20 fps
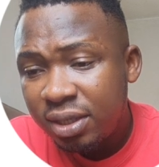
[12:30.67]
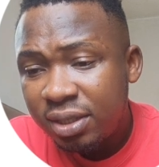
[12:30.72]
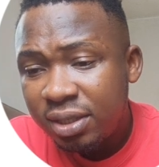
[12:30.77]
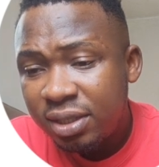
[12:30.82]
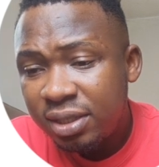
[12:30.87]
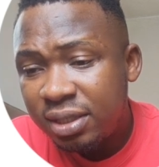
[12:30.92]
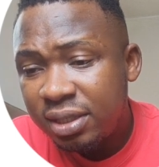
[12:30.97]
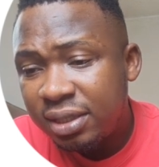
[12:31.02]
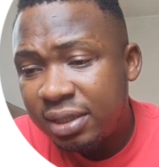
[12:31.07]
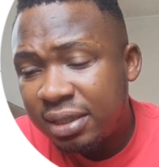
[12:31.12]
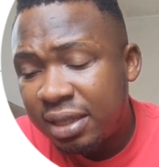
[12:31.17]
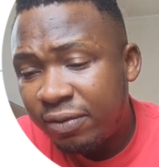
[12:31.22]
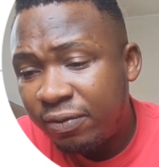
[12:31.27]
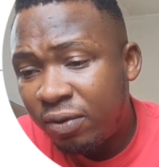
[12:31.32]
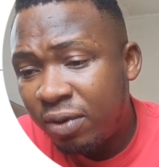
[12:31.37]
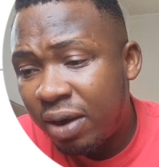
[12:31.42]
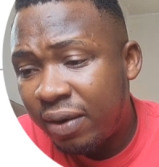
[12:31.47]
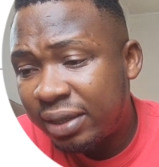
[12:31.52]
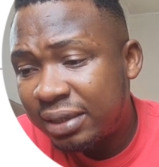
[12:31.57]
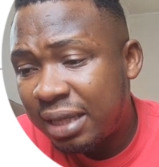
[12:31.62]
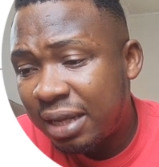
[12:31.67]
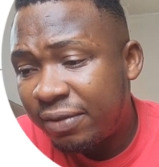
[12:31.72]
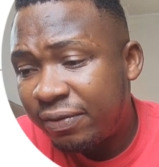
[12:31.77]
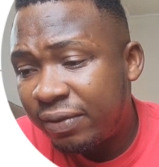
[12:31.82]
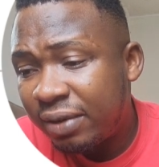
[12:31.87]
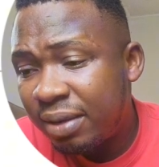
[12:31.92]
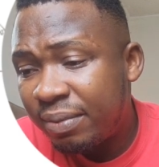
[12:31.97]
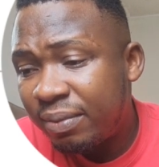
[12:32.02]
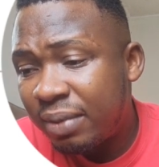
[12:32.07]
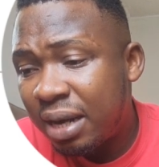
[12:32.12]
This is the 4 hour time
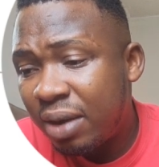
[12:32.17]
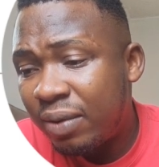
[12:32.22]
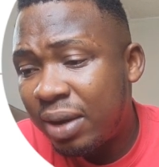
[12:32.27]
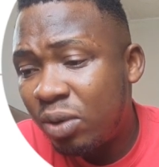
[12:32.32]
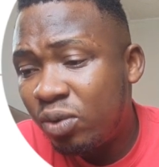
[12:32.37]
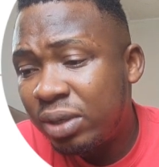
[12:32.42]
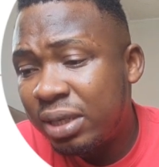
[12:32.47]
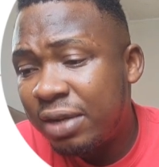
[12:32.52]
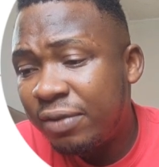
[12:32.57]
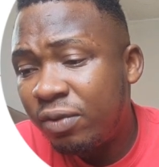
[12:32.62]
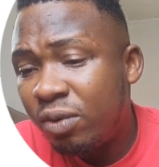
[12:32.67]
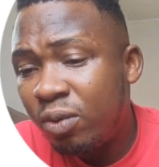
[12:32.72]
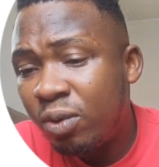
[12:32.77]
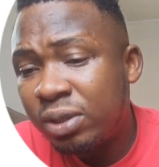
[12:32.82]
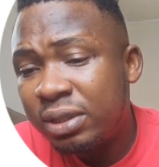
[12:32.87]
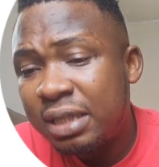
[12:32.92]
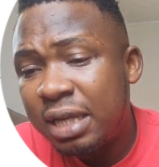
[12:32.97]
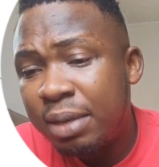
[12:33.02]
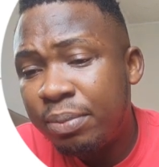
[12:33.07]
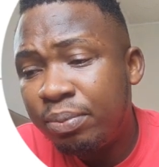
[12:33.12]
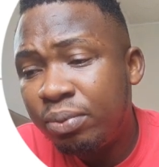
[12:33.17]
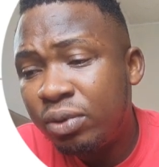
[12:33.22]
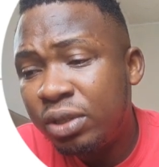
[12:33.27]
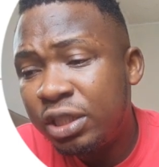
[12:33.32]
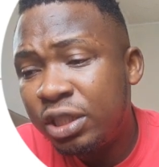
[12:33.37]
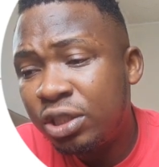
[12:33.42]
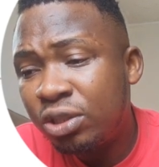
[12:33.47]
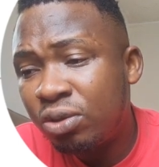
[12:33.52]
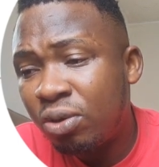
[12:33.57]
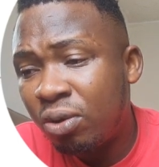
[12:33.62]
frame, and we are looking for what? A
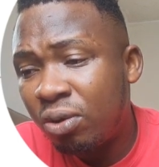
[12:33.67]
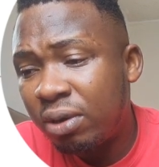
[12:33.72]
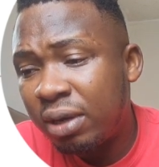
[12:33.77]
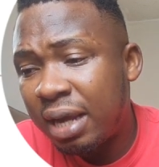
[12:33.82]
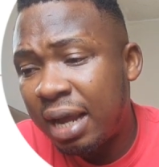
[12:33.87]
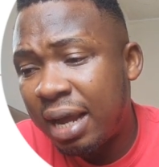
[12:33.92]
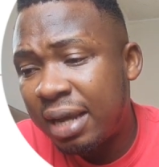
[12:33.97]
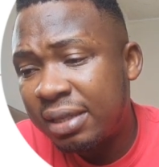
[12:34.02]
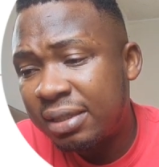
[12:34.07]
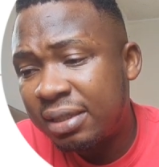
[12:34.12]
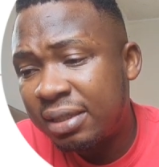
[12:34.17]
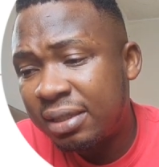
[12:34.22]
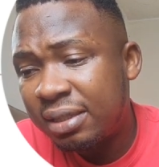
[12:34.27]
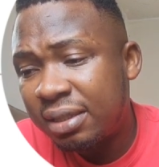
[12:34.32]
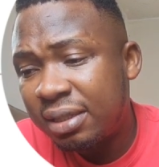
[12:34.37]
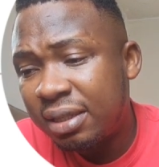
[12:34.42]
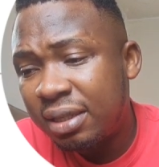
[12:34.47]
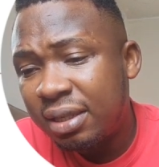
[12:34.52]
bullish store, guys.